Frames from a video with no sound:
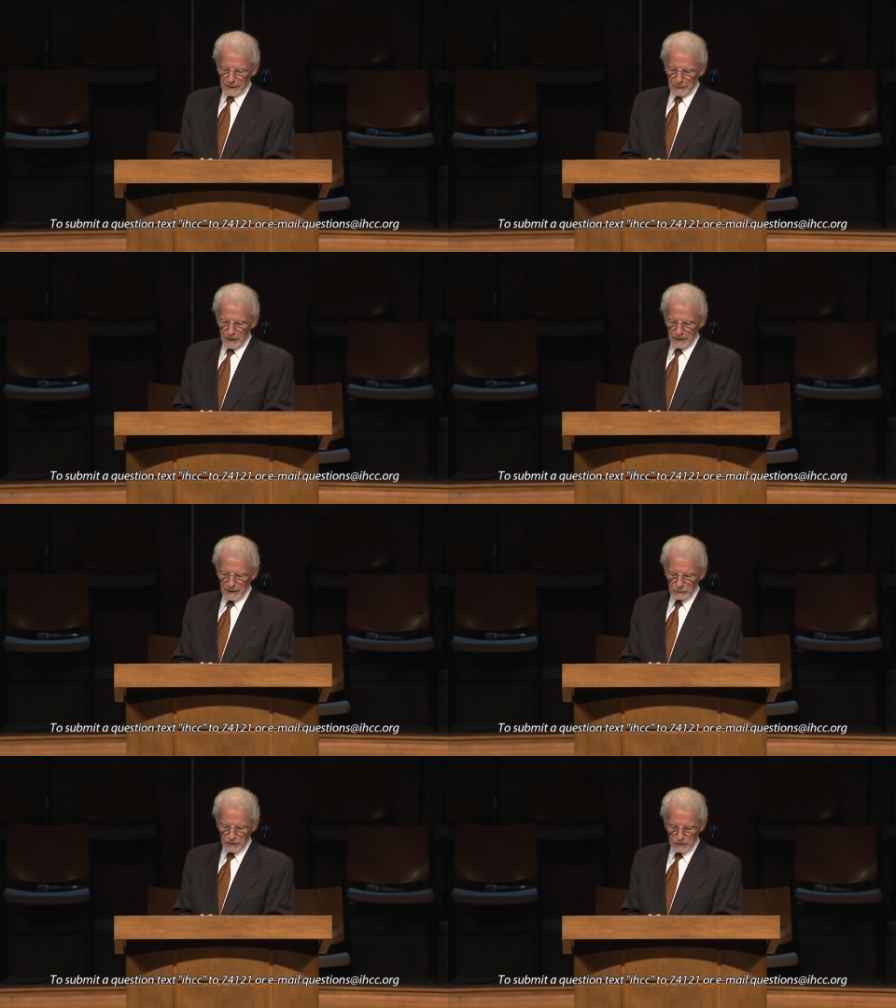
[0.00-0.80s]
a,
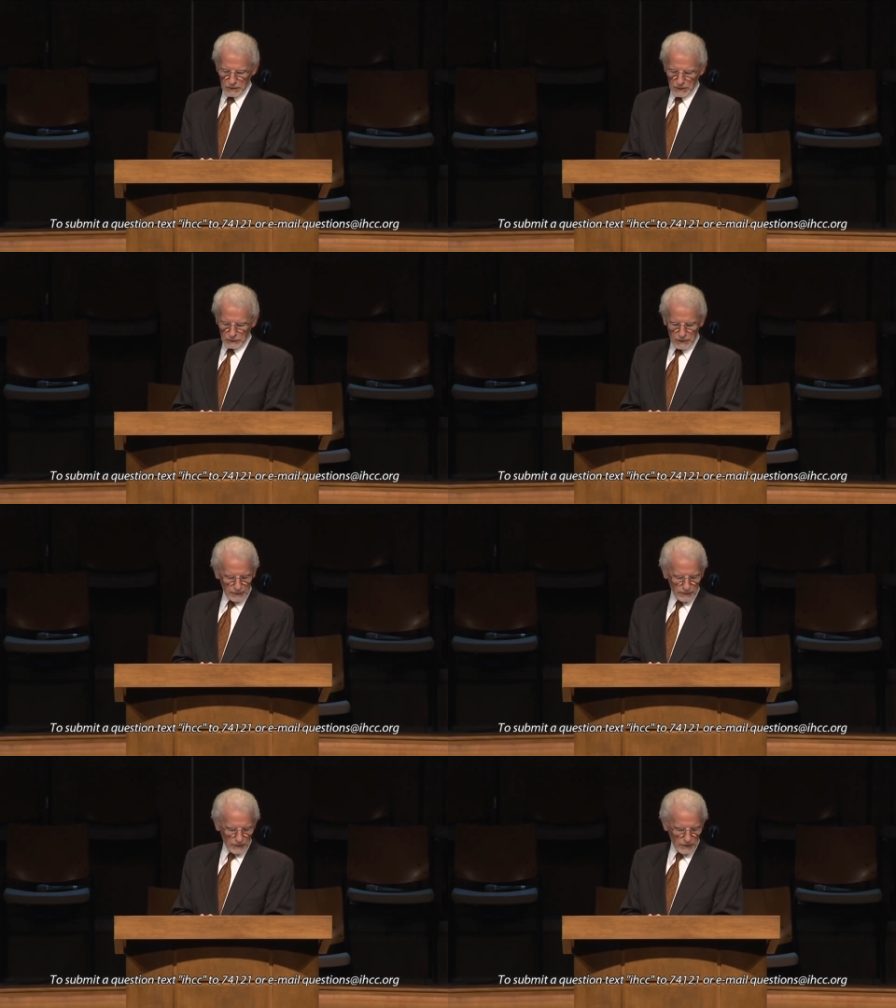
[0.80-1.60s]
body in which they'll
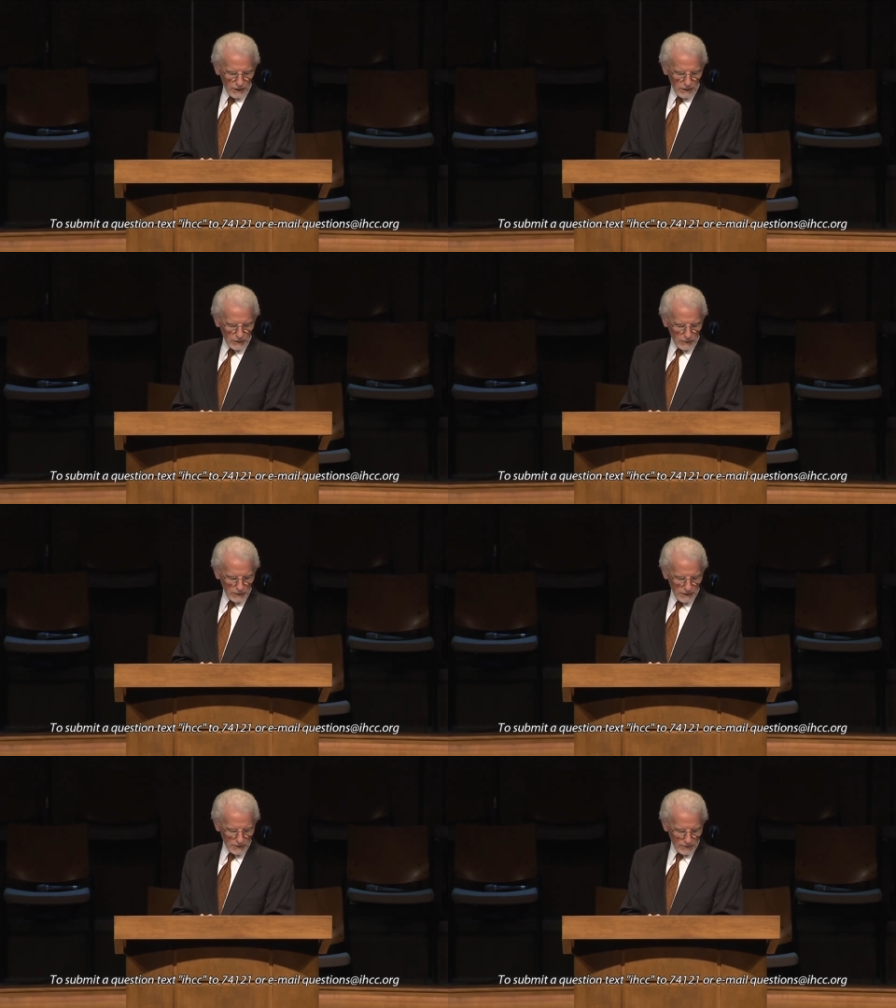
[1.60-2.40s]
suffer the
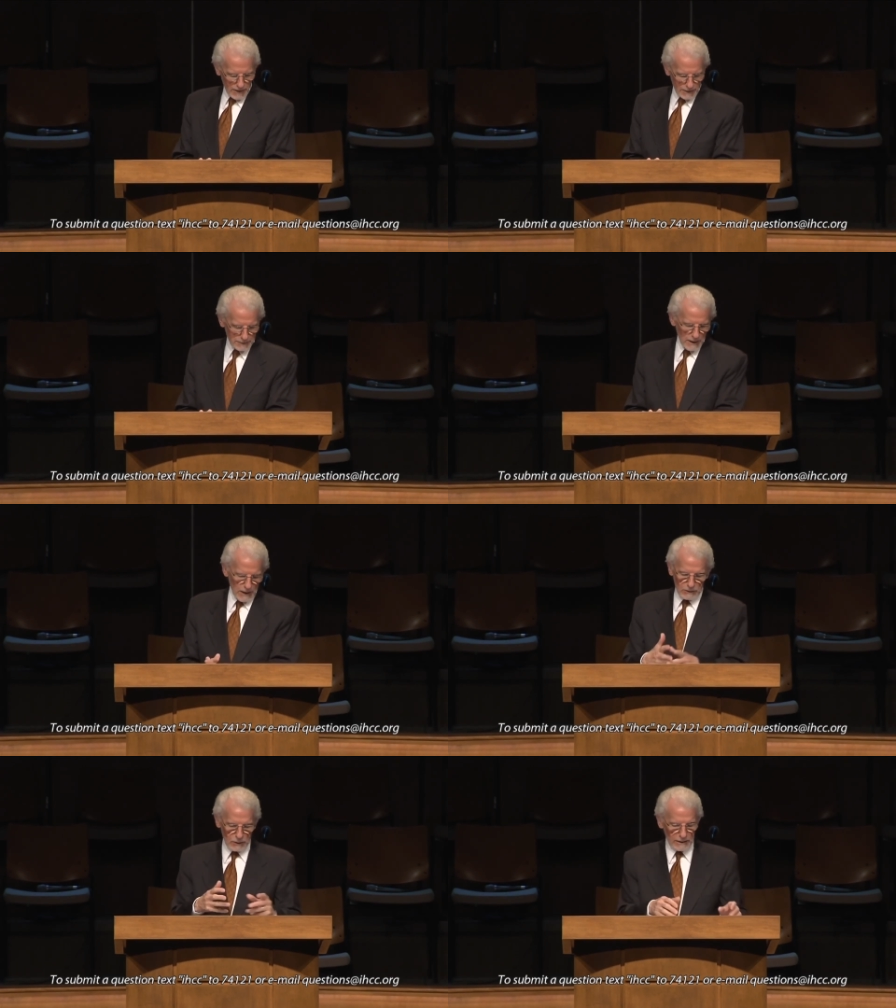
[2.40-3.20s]
eternities of hell.
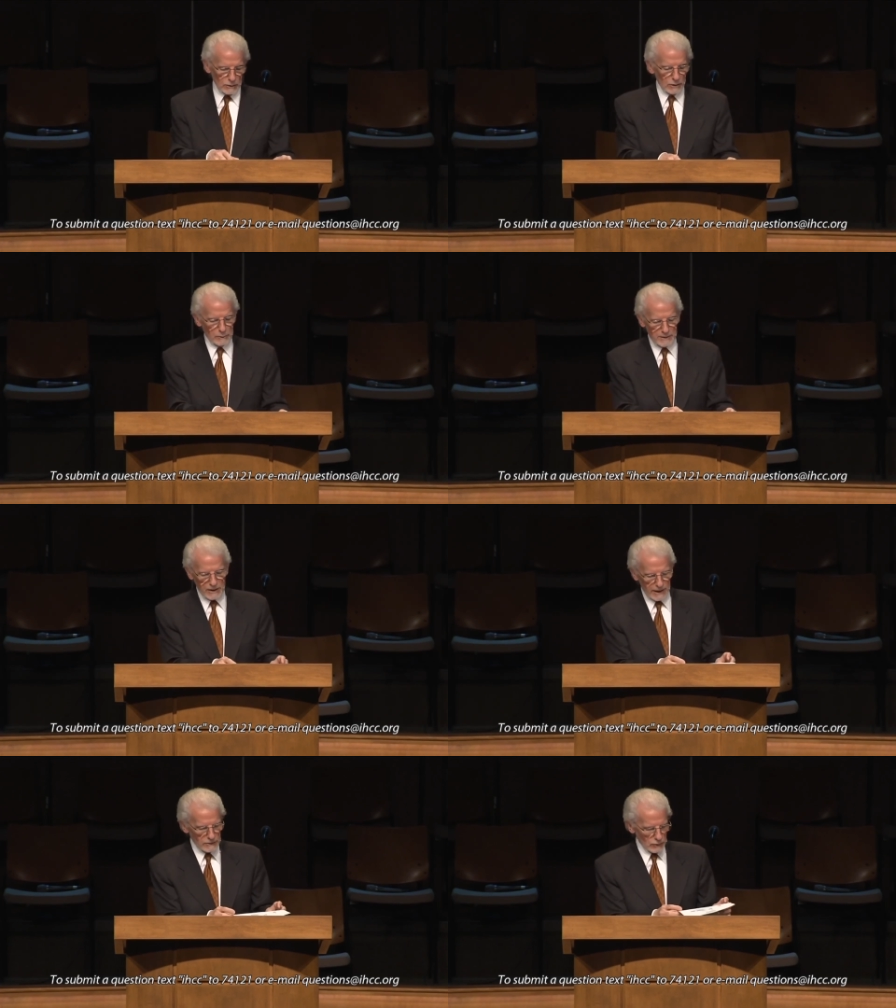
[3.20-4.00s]
So that's a little bit
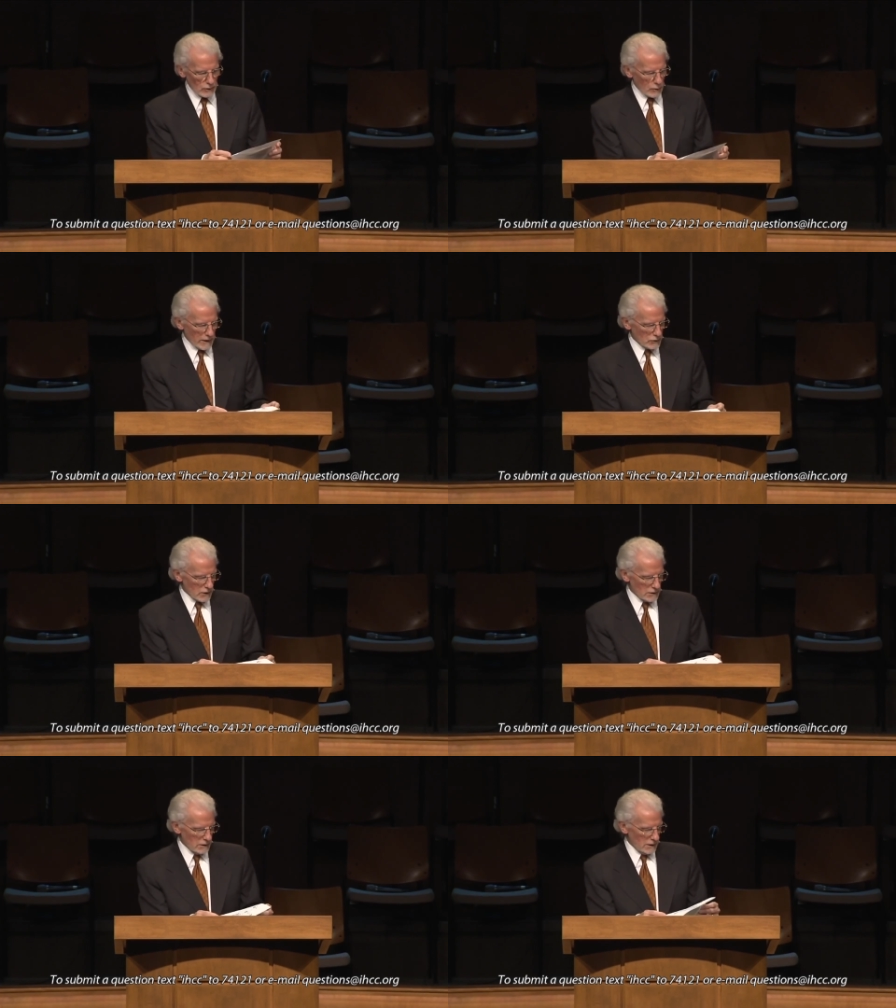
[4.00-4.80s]
to answer the
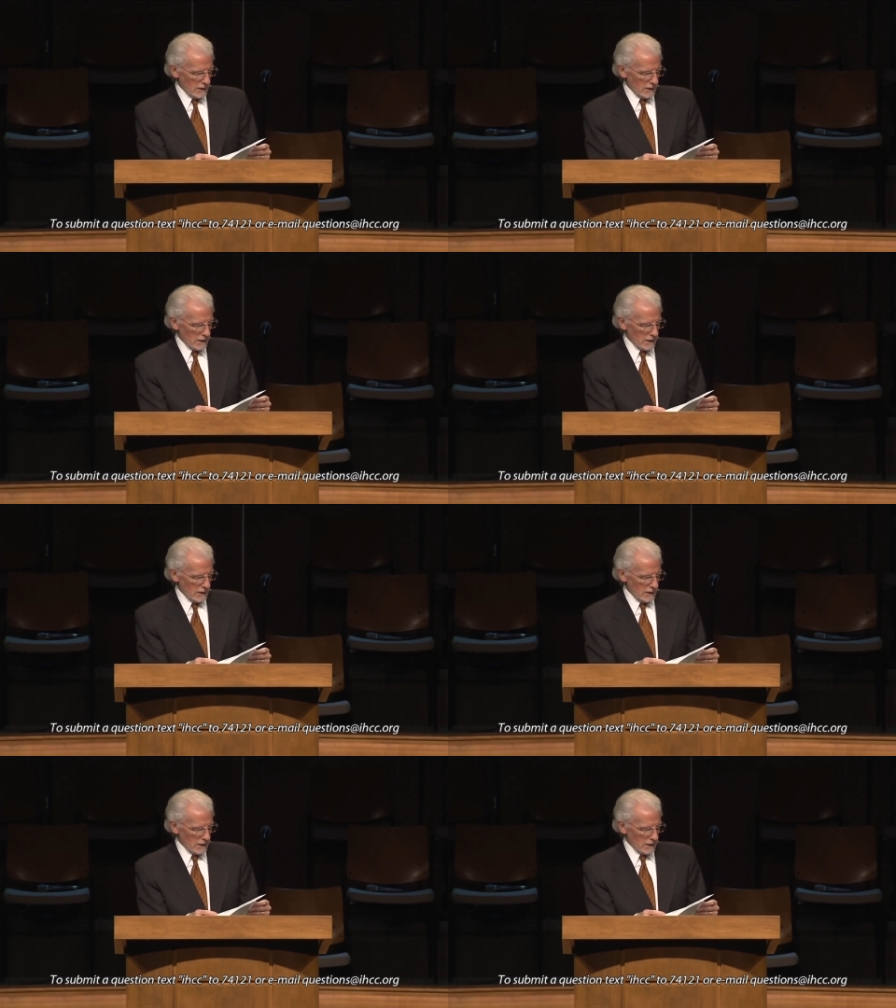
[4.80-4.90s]
question.